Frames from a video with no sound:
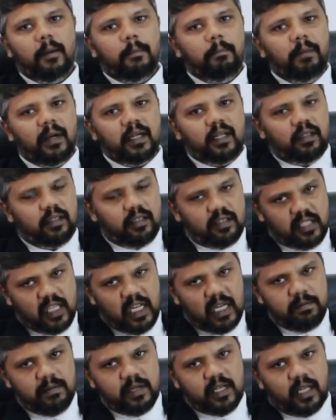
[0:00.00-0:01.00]
But at the
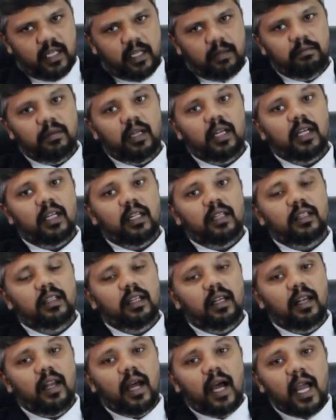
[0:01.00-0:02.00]
same time, the
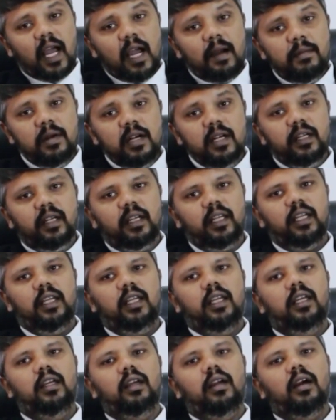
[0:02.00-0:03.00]

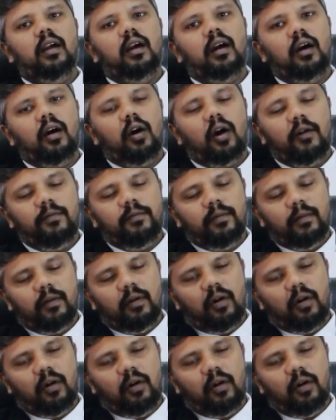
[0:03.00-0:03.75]
liability of